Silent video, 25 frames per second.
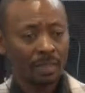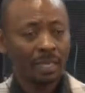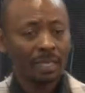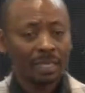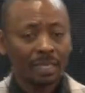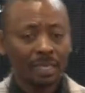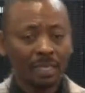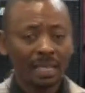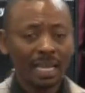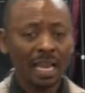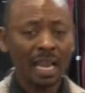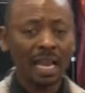
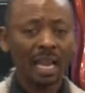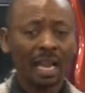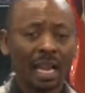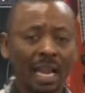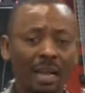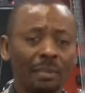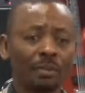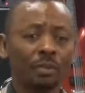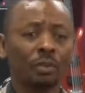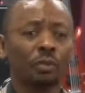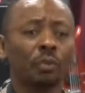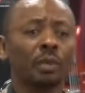This thing
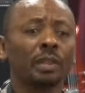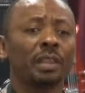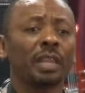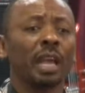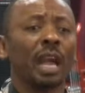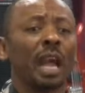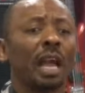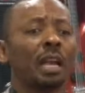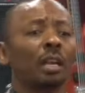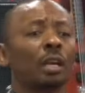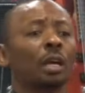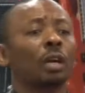comes
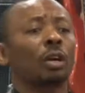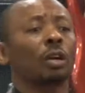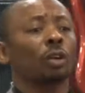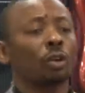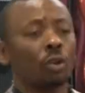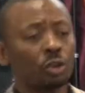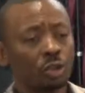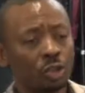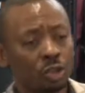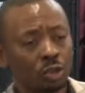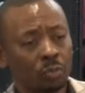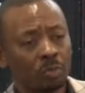with
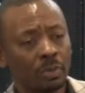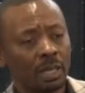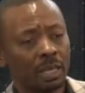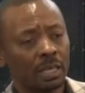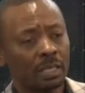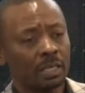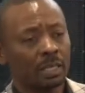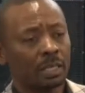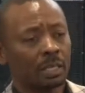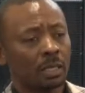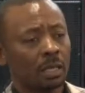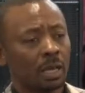
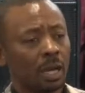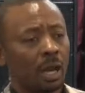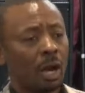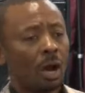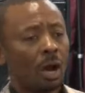encroachment